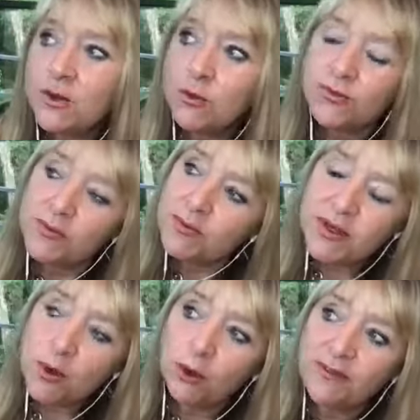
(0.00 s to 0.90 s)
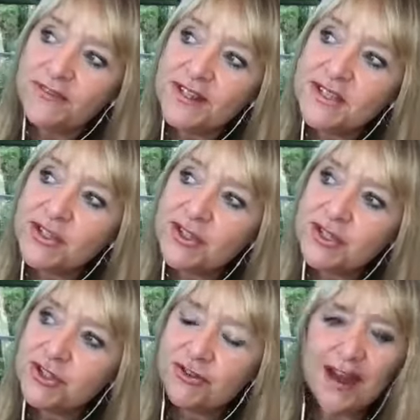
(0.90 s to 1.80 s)
with all of this
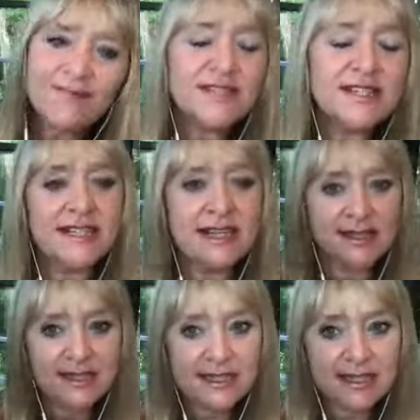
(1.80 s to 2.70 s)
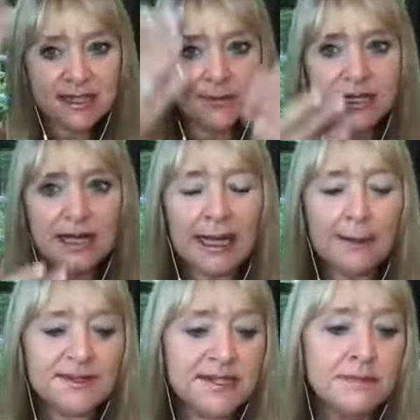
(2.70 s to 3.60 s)
travesty and the systems
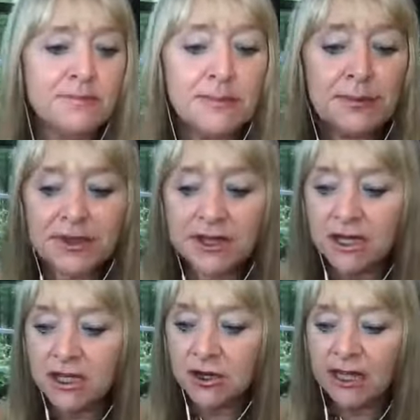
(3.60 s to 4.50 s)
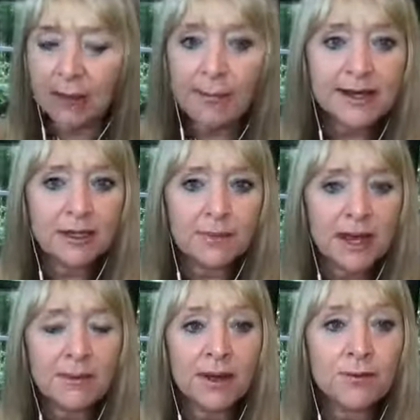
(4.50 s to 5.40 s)
collapsing and people thinking, God, how am I going to pay my
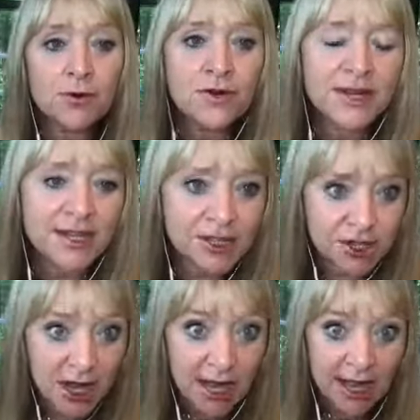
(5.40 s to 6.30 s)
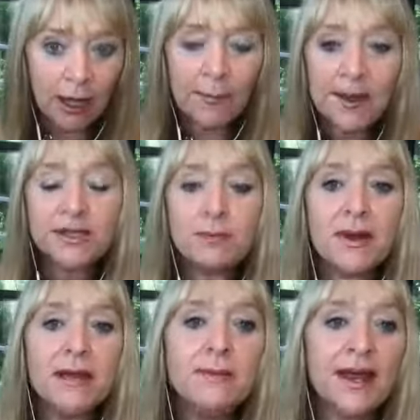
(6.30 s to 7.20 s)
mortgage? How am I going to pay
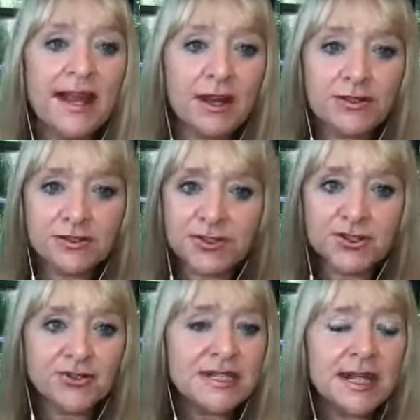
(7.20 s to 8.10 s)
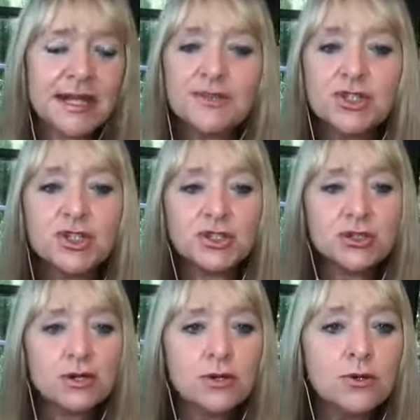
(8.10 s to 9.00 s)
my health insurance? I am
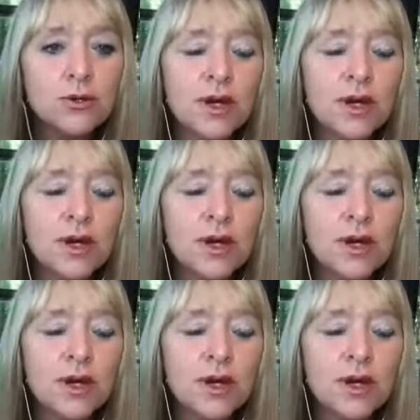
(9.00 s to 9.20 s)
so